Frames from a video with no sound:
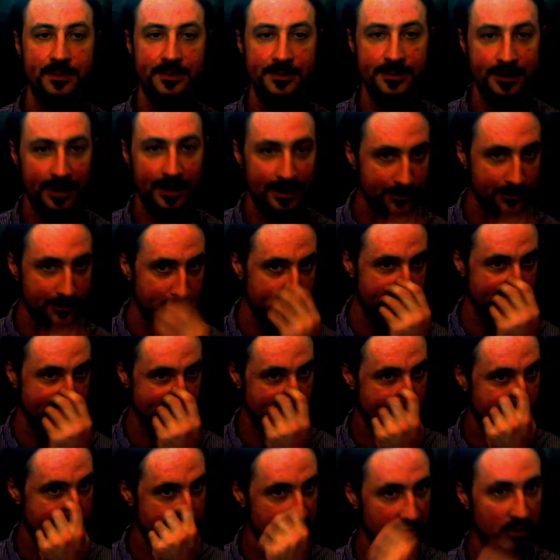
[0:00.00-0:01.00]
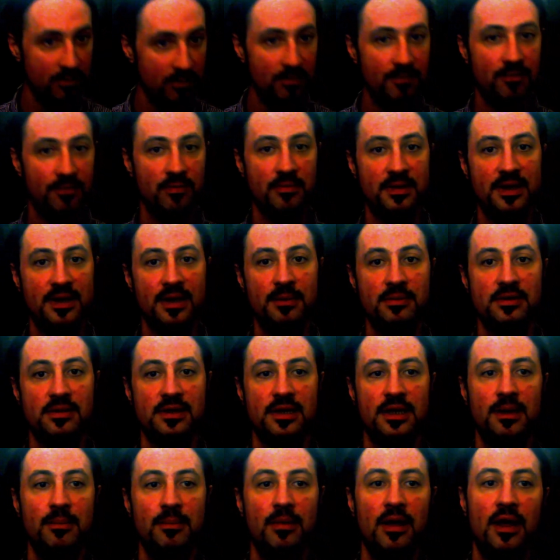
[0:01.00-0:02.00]
As one is woken up from deep
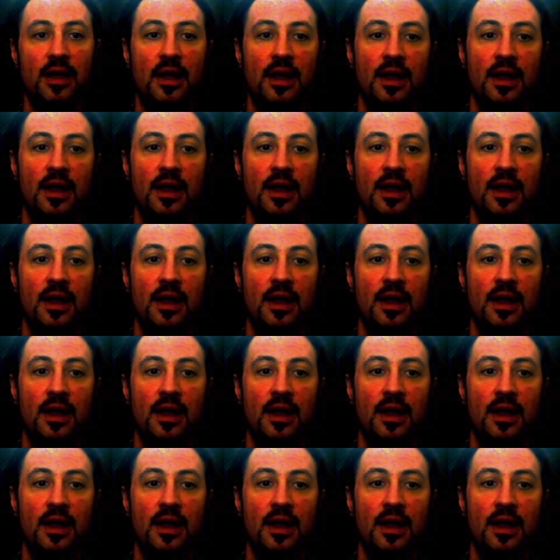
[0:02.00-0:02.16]
sleep,